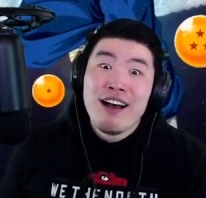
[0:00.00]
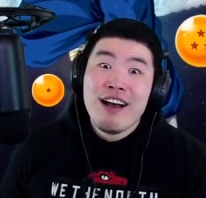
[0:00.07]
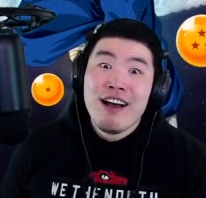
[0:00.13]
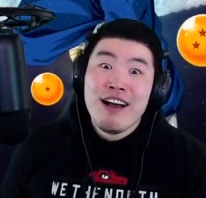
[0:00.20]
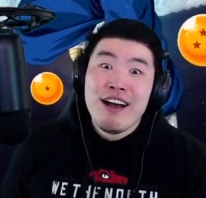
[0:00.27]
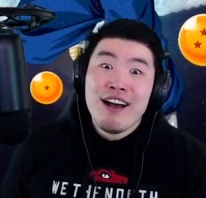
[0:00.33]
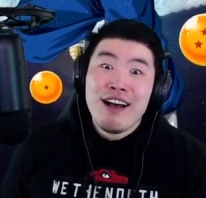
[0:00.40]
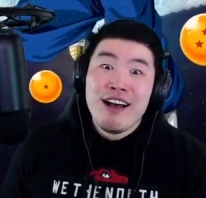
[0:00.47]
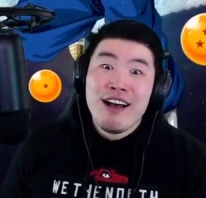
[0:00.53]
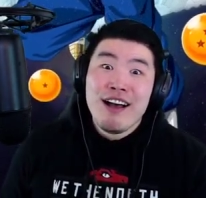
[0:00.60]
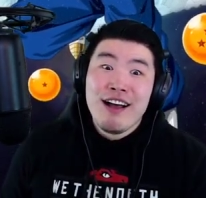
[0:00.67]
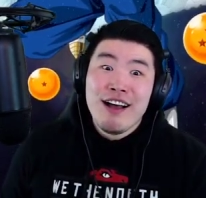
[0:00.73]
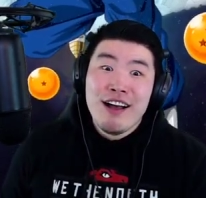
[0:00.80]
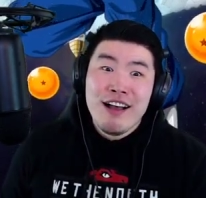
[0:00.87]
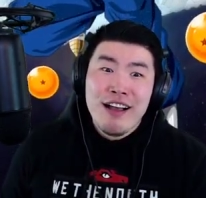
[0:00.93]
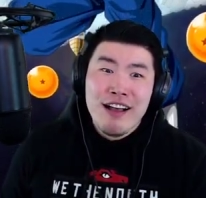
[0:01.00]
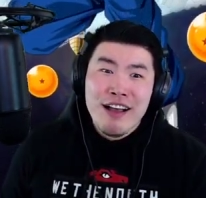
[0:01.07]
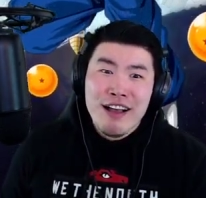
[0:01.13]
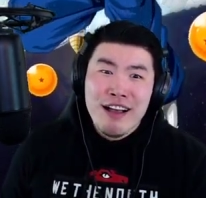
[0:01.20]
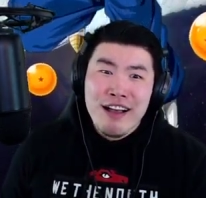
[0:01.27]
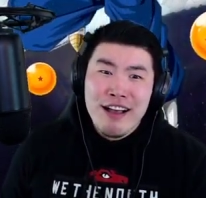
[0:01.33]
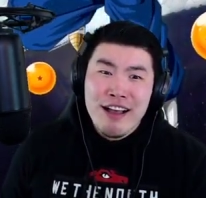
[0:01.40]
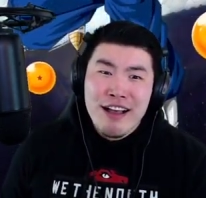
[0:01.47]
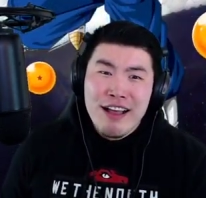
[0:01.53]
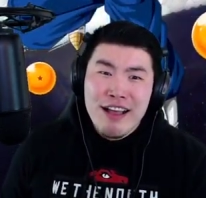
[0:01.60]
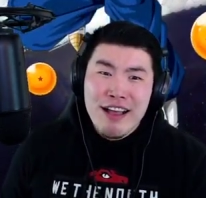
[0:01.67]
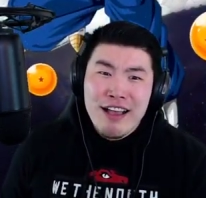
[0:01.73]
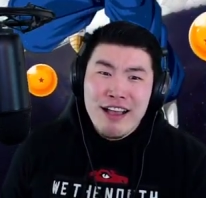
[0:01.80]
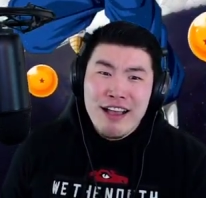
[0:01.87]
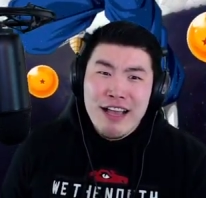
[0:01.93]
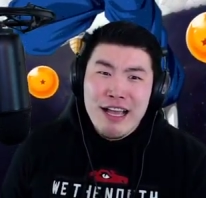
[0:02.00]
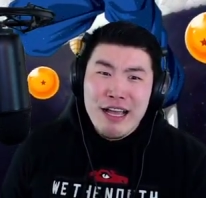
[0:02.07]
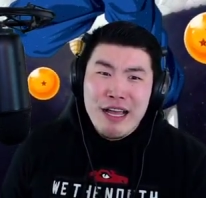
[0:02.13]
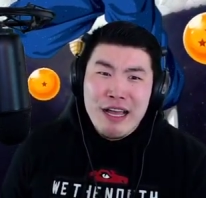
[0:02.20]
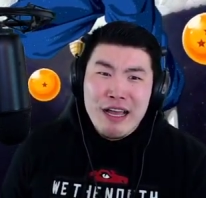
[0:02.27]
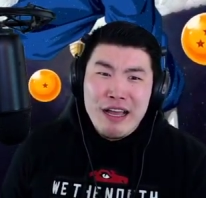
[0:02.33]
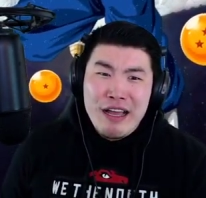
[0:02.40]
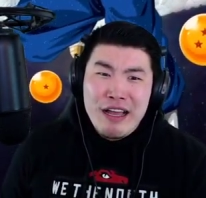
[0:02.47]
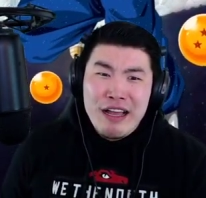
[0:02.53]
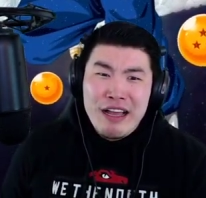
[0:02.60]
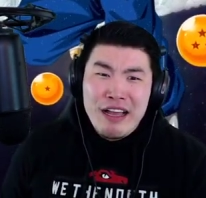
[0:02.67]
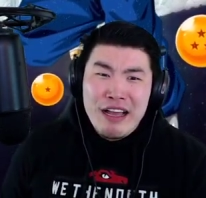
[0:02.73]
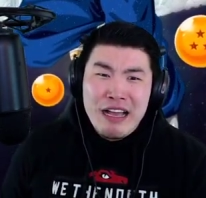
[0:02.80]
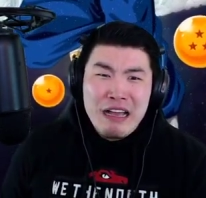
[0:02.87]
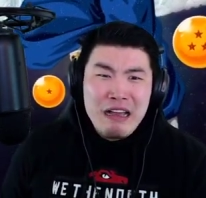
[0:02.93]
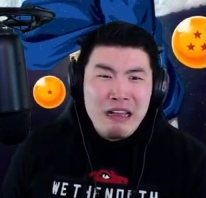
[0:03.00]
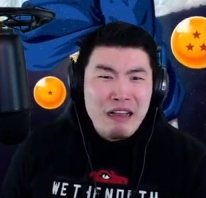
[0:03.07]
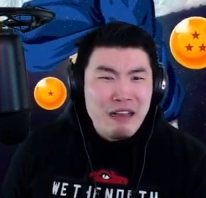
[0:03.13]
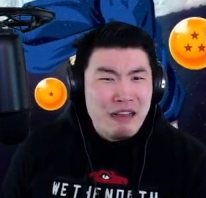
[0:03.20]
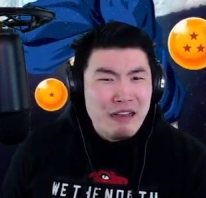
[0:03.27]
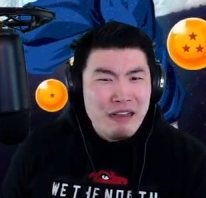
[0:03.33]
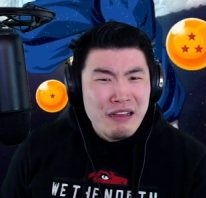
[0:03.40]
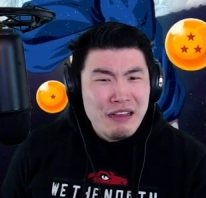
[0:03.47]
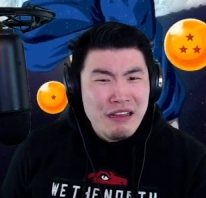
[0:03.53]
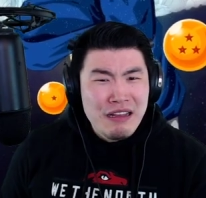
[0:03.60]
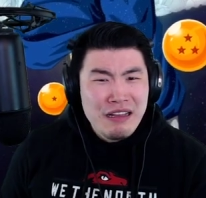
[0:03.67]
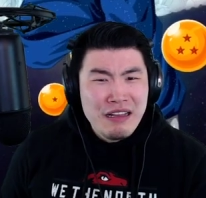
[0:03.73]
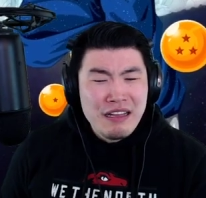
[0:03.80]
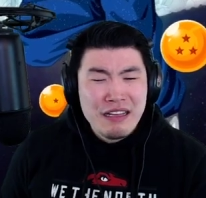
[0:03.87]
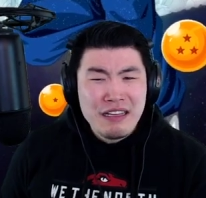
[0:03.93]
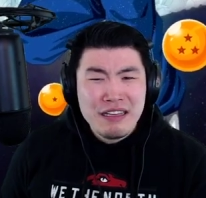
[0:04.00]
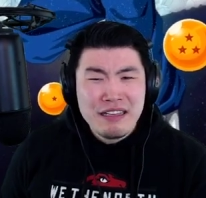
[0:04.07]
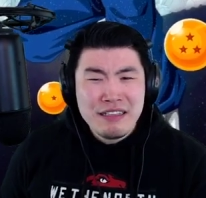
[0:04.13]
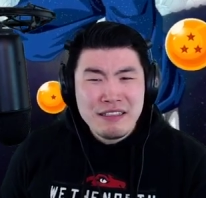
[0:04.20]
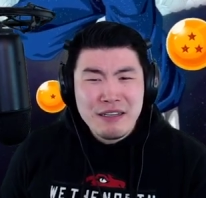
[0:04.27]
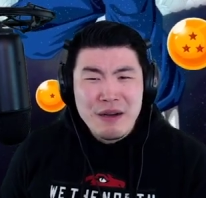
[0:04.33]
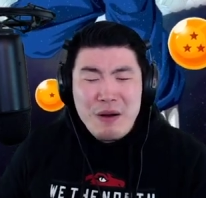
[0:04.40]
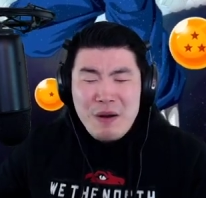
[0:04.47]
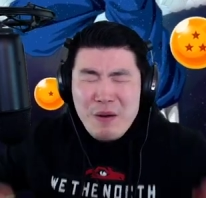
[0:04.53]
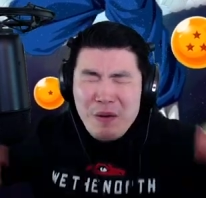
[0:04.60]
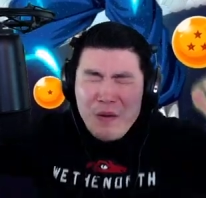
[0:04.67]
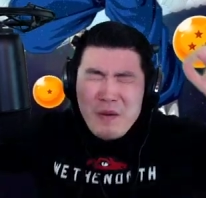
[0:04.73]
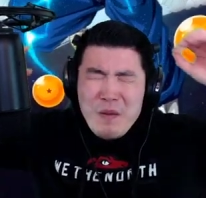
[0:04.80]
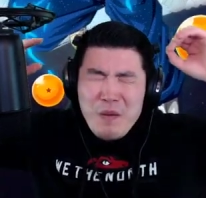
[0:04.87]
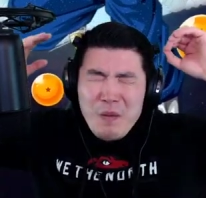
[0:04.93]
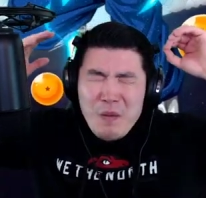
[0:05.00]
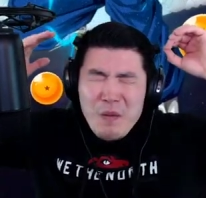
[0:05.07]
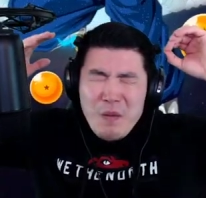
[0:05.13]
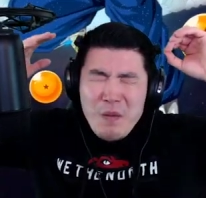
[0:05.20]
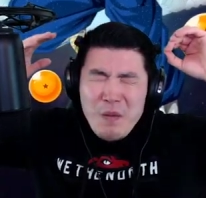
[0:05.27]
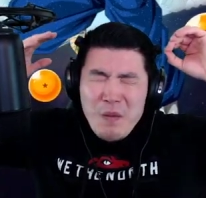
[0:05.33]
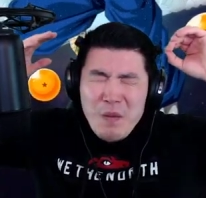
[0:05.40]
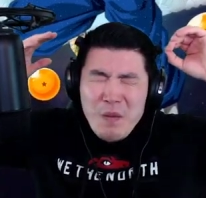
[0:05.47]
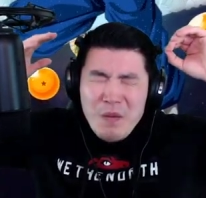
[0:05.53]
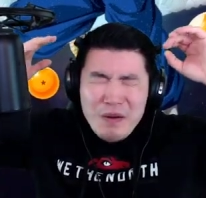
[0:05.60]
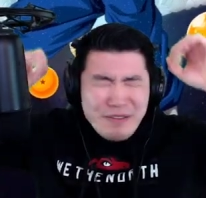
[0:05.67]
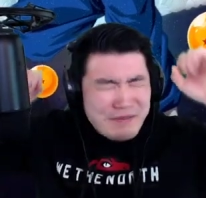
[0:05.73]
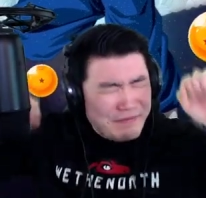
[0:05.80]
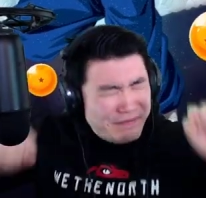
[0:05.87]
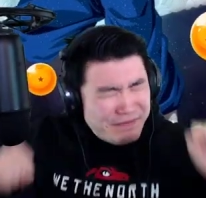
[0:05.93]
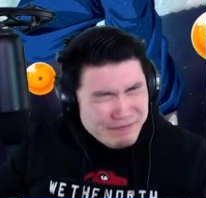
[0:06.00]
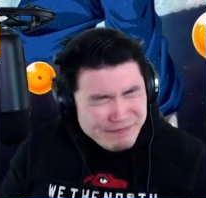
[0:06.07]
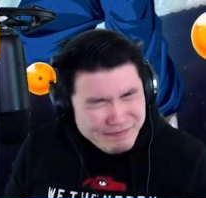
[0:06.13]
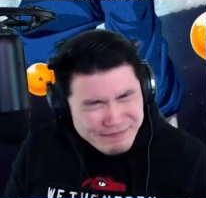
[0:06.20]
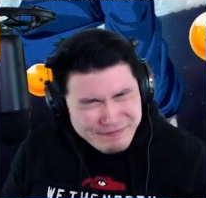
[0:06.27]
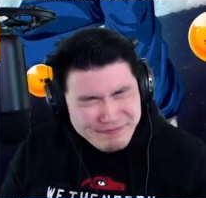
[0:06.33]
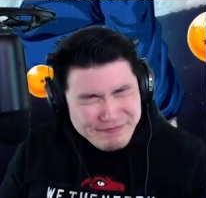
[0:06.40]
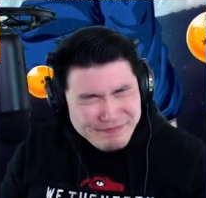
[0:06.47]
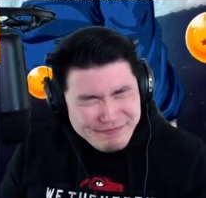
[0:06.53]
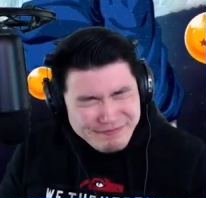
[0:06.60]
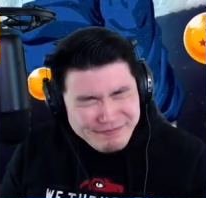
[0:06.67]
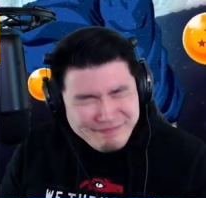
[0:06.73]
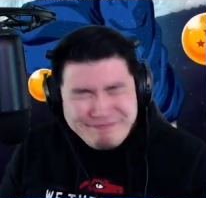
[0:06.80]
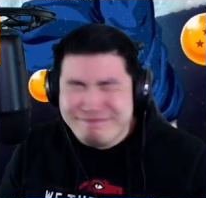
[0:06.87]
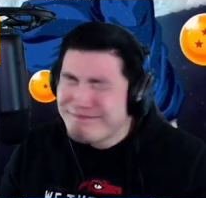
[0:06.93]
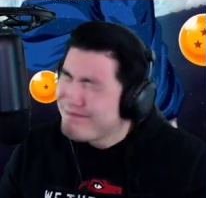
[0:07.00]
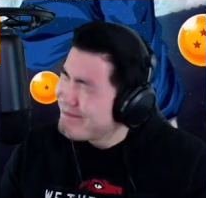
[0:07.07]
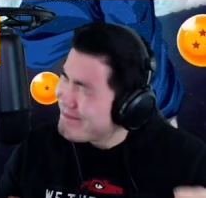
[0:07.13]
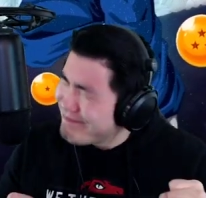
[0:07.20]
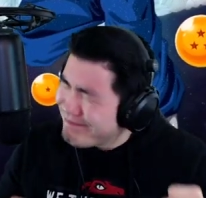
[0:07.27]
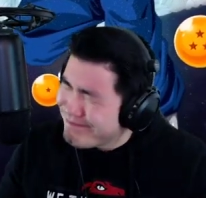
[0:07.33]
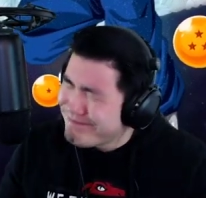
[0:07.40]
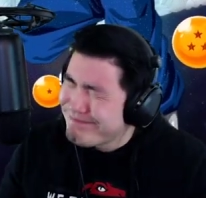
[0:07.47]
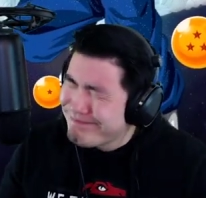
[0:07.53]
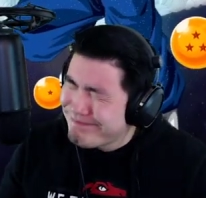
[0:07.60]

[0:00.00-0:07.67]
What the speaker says: Nothing is said.